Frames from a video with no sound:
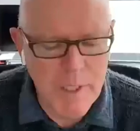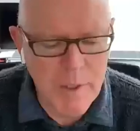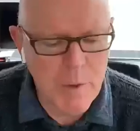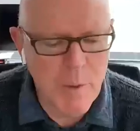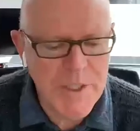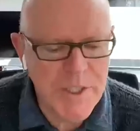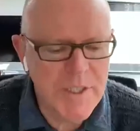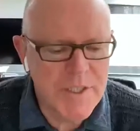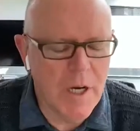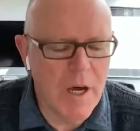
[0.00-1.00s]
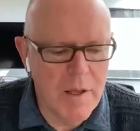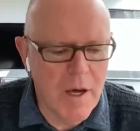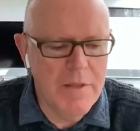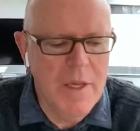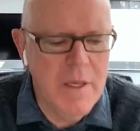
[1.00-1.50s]
good question. It's I, I
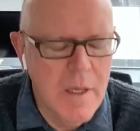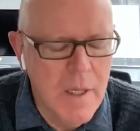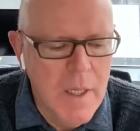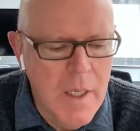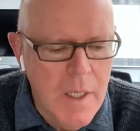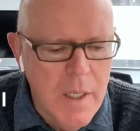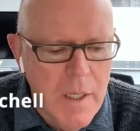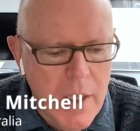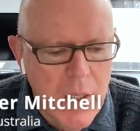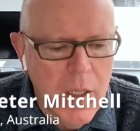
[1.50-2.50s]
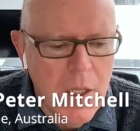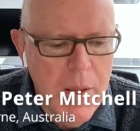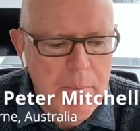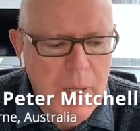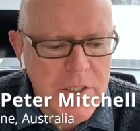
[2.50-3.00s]
think
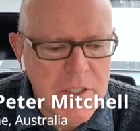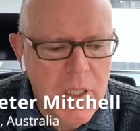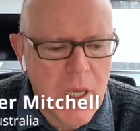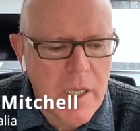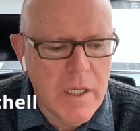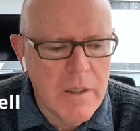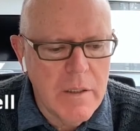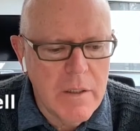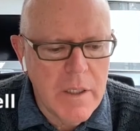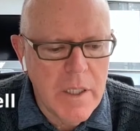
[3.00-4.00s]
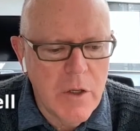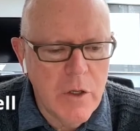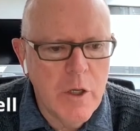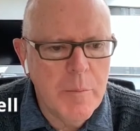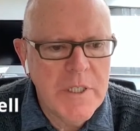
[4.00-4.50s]
much like the
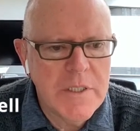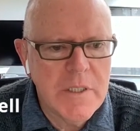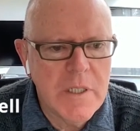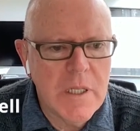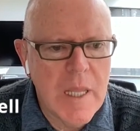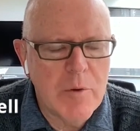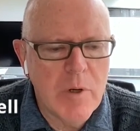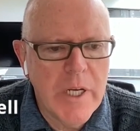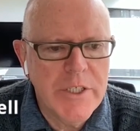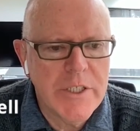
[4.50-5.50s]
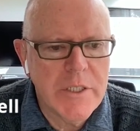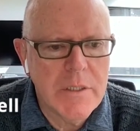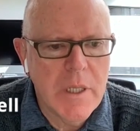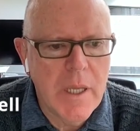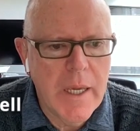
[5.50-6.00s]
Hermes
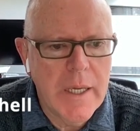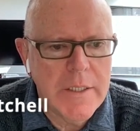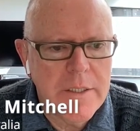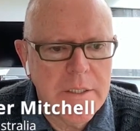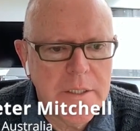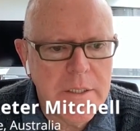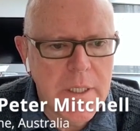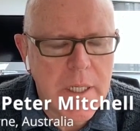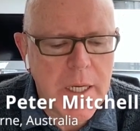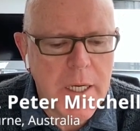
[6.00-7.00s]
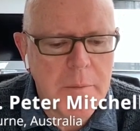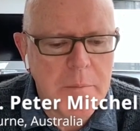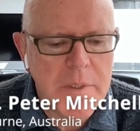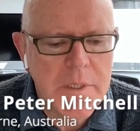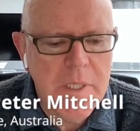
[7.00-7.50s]
collaboration has
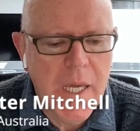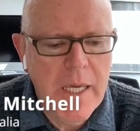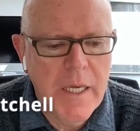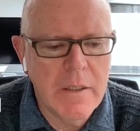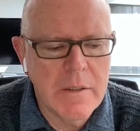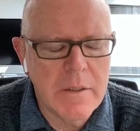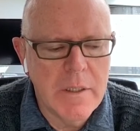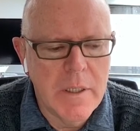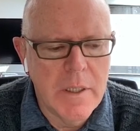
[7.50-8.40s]
um, taken